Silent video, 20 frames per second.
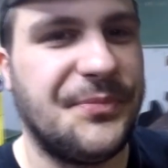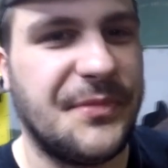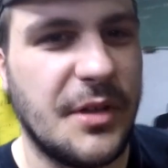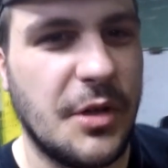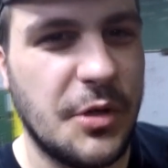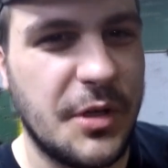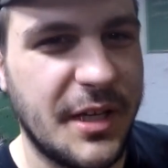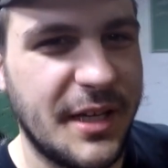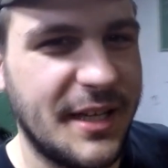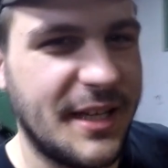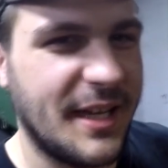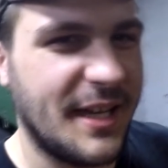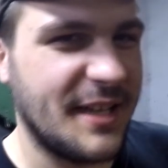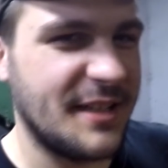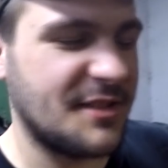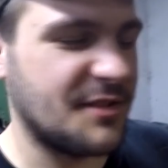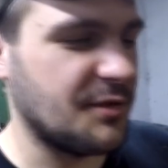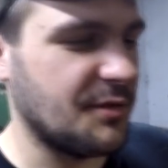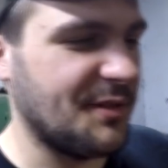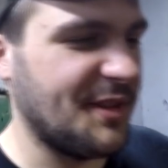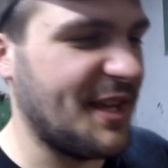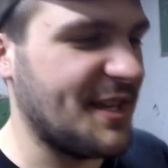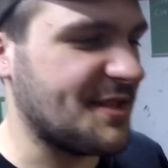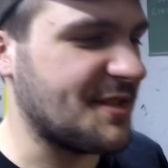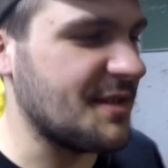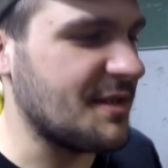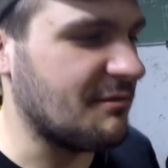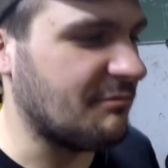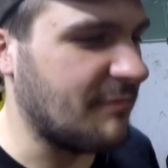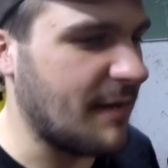Okay, guys, so that's
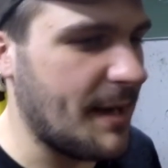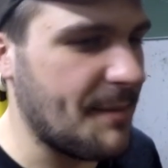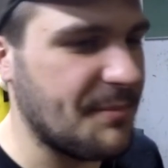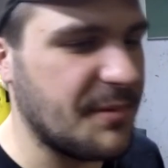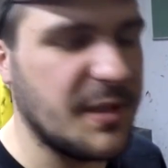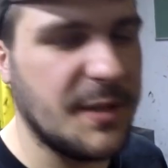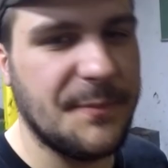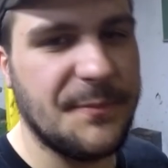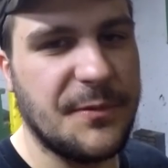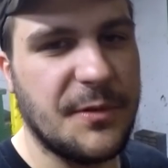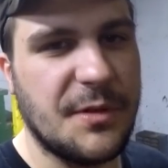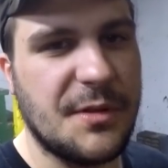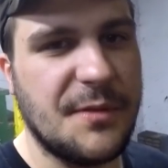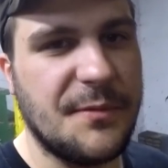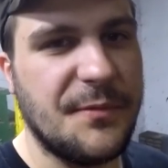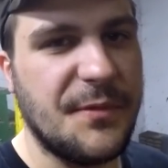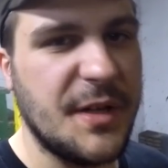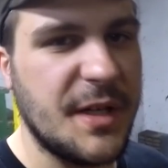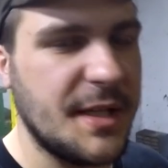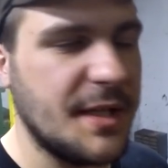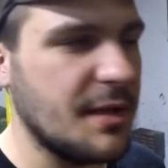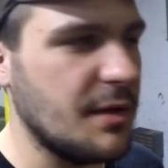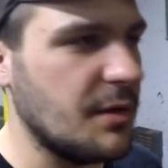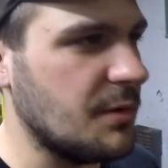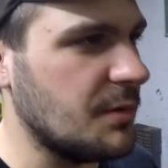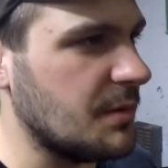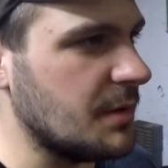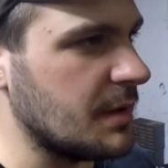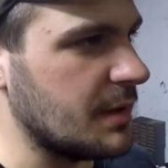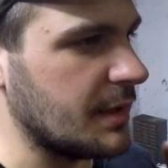gonna wrap it up for the
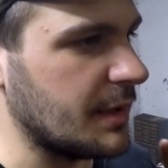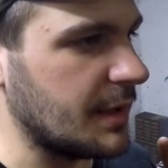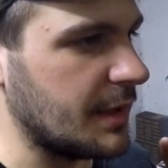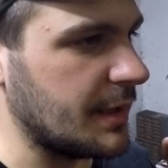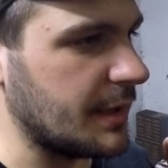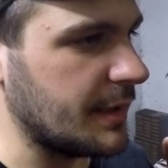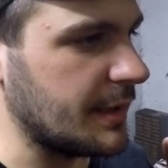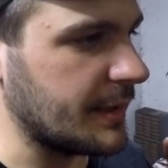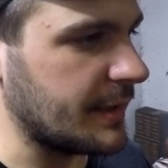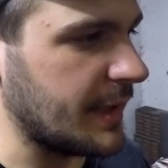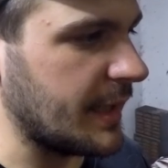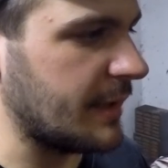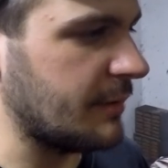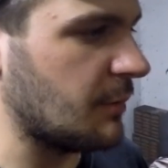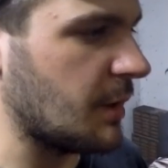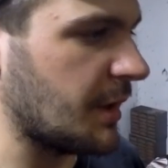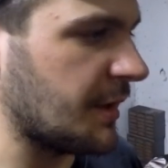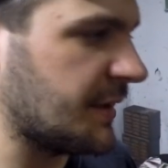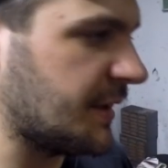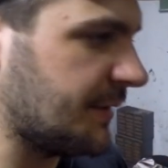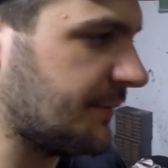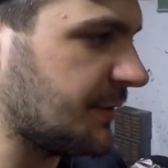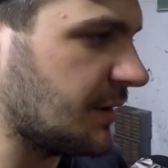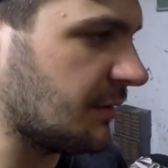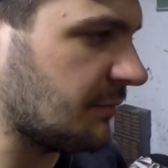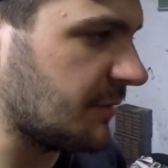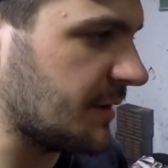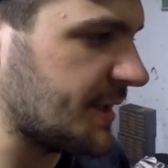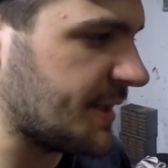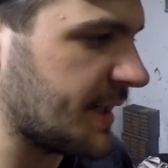video. Kind of wanted to give you a
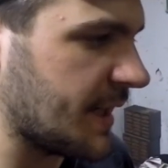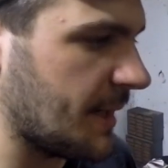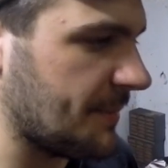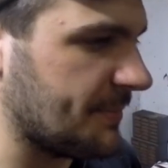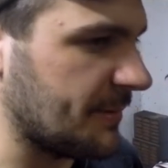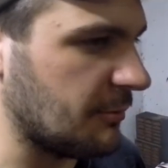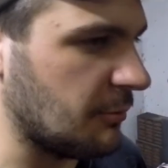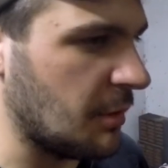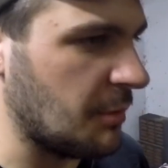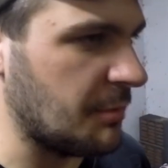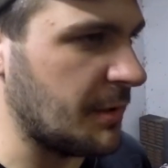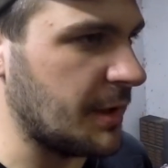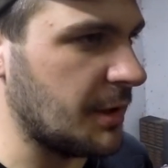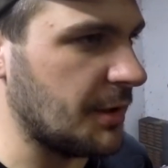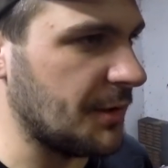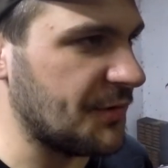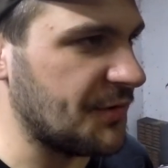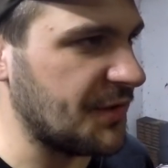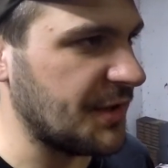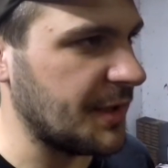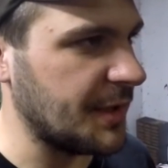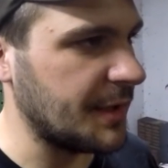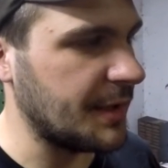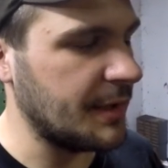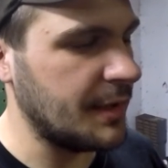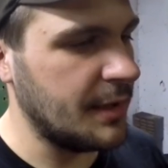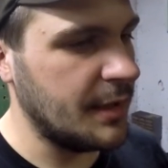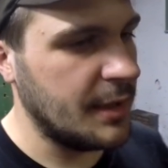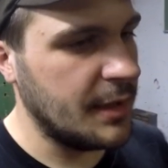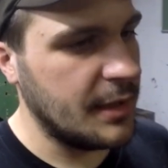recap of what we all
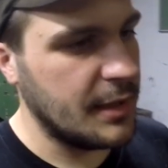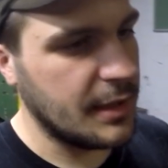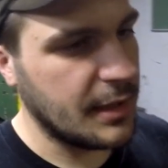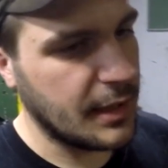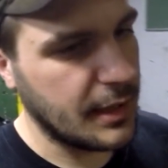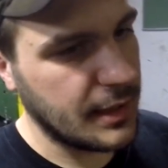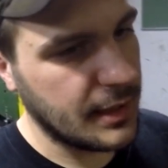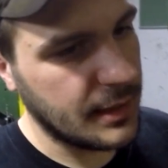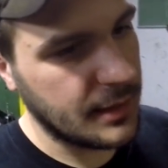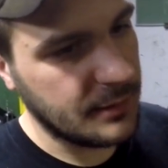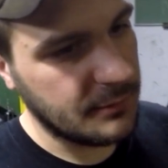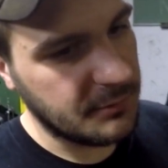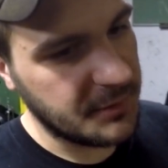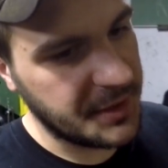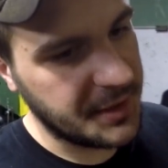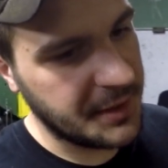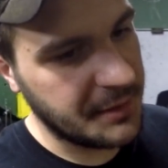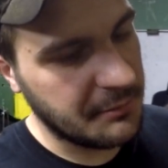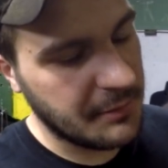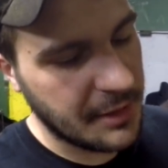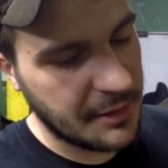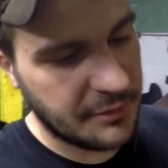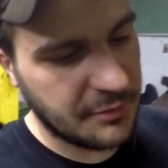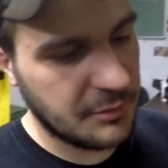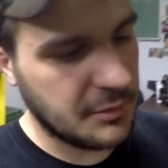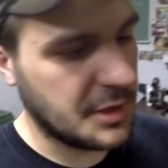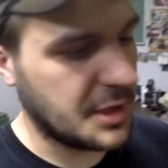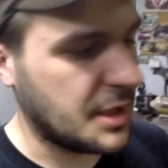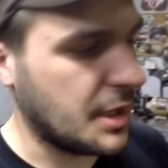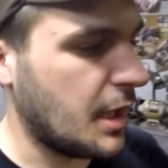did. We went
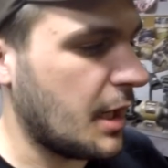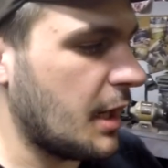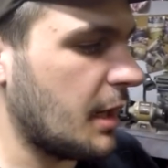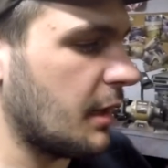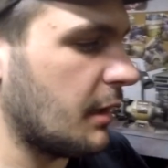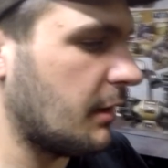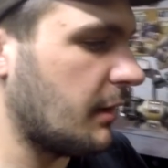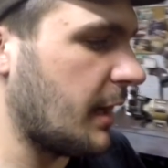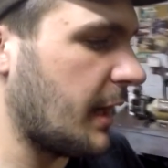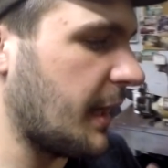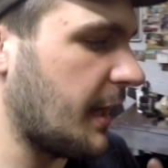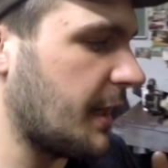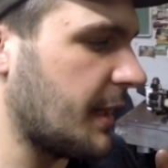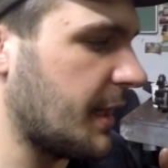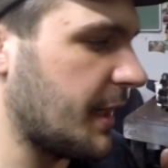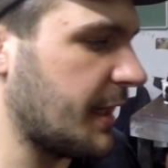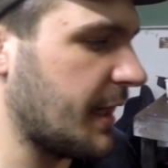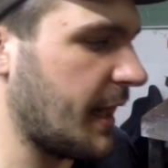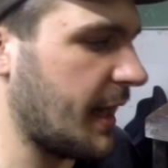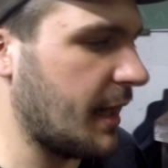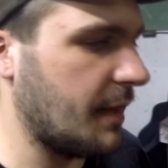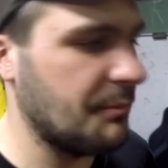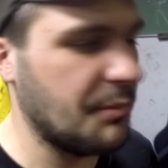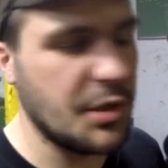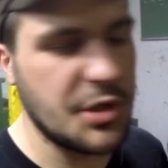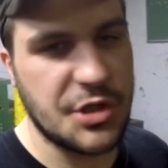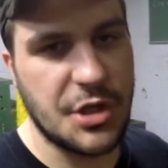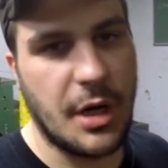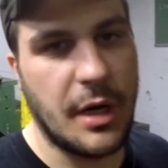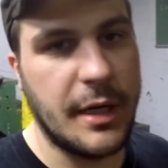through the car and had a
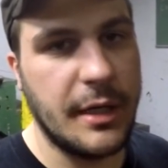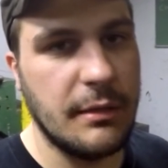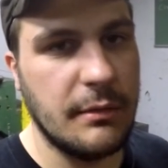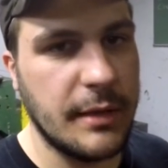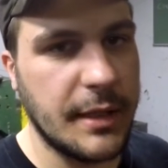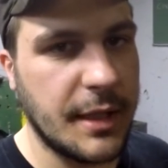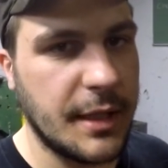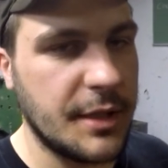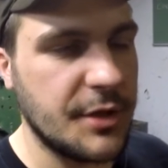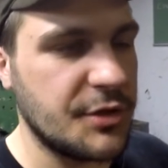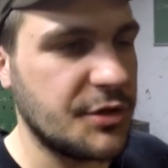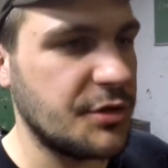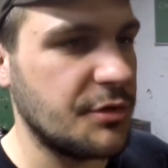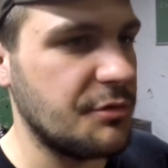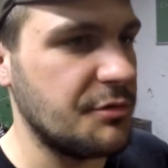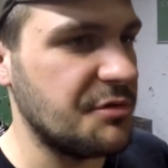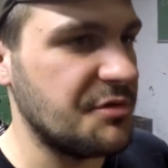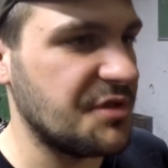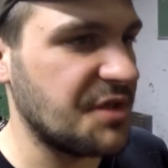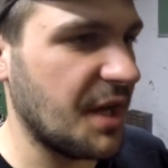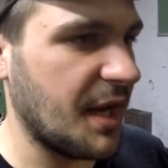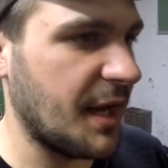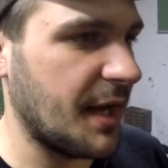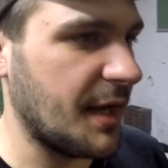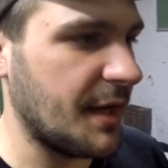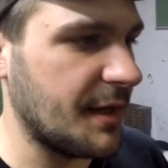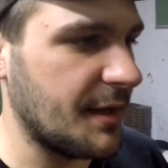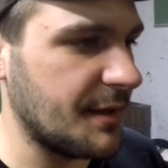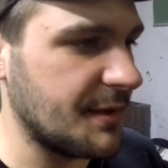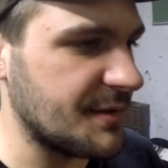bunch of idling issues
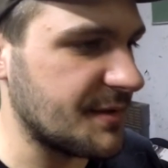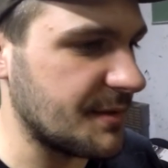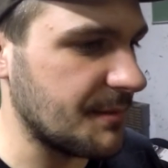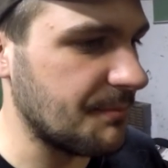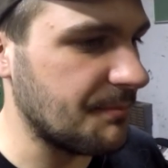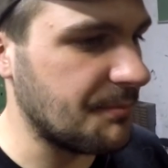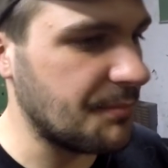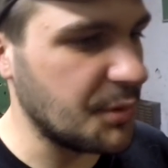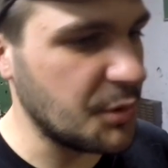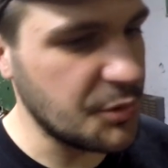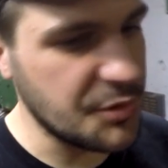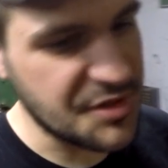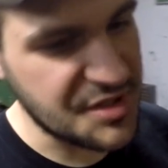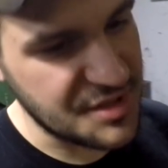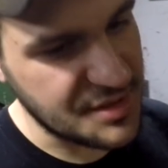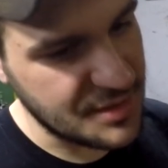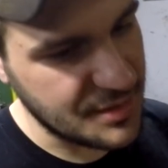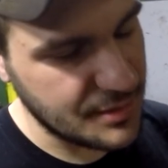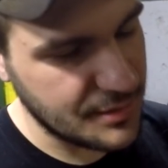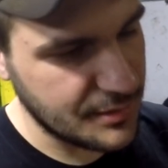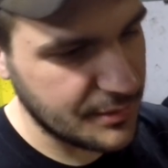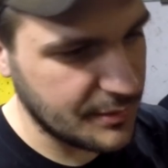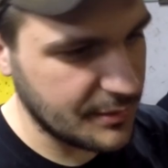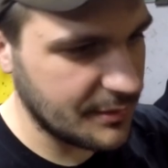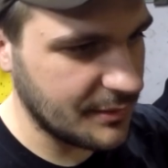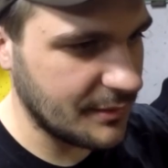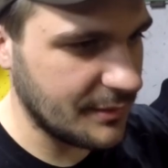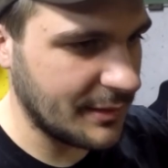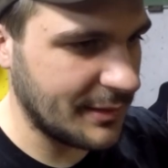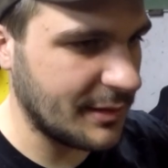and some boost,
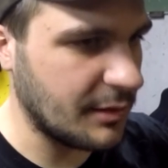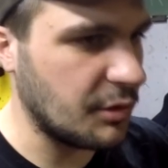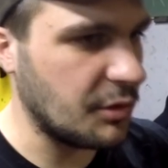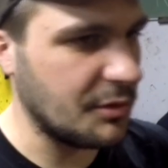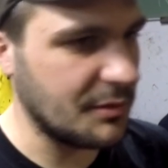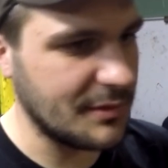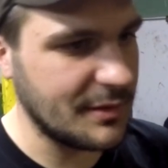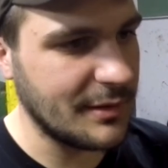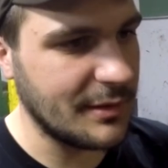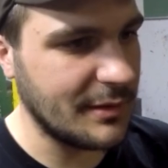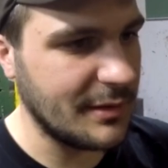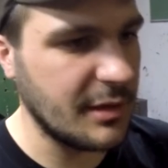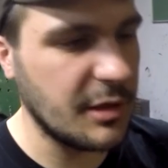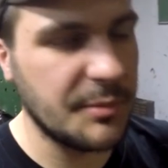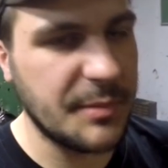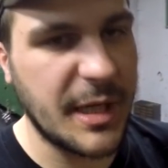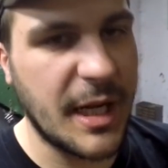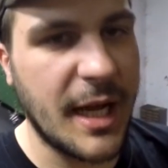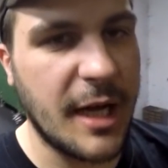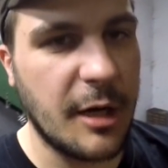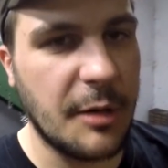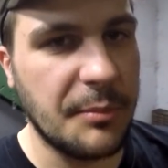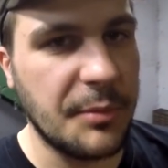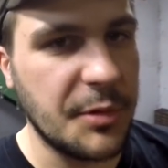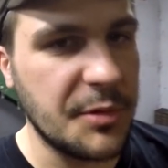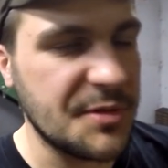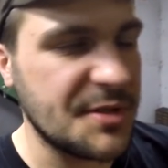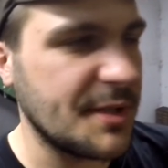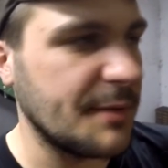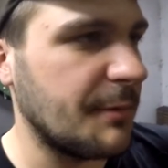you know, a little bit higher
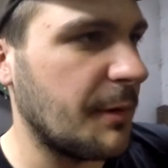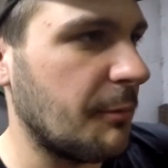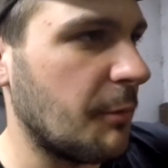boost than we